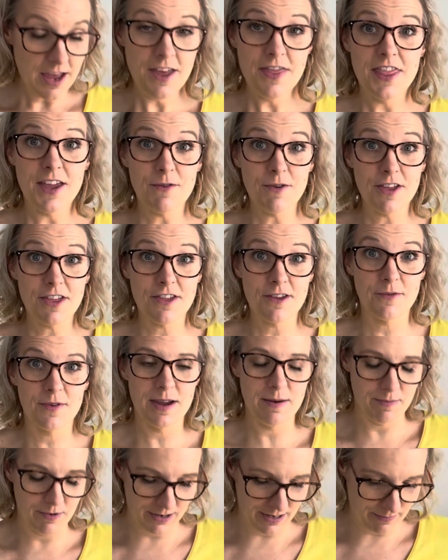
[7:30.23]
There are three
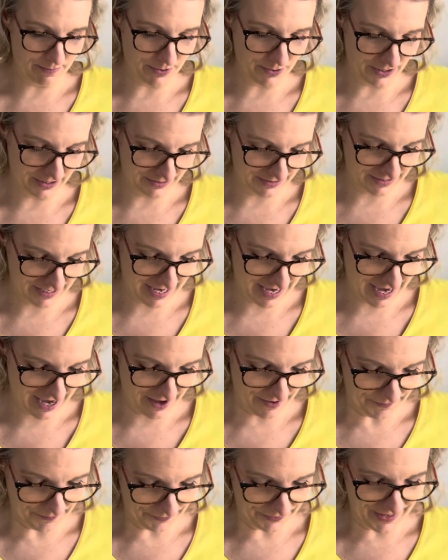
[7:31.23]
bullet points here
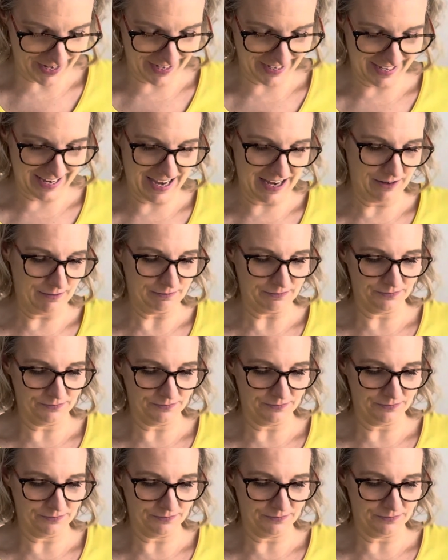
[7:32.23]
again.